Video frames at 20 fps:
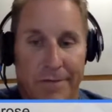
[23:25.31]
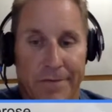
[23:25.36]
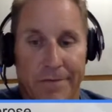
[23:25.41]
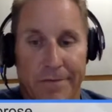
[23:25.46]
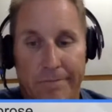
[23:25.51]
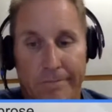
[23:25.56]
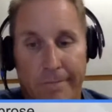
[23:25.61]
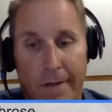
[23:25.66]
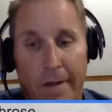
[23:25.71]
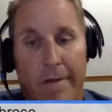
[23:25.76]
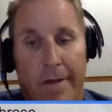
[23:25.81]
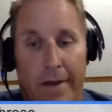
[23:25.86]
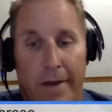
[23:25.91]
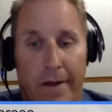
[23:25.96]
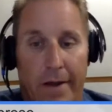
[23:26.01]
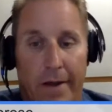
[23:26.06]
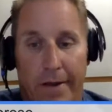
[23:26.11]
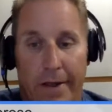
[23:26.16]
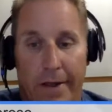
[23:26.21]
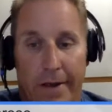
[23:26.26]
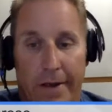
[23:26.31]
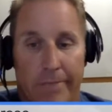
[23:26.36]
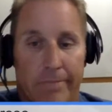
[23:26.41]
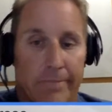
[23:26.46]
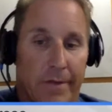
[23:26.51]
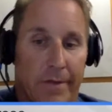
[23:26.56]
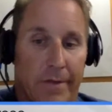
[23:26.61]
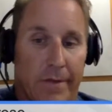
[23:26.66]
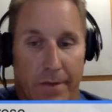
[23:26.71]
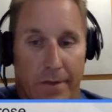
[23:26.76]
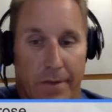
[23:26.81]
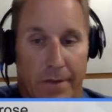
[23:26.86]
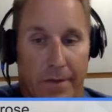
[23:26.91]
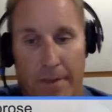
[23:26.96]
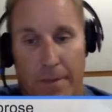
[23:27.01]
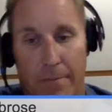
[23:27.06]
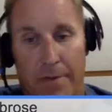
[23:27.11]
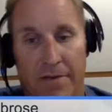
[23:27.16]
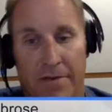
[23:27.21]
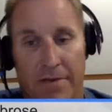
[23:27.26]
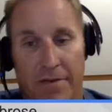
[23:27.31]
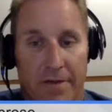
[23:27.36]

Okay, now I get it. Yeah, that makes sense.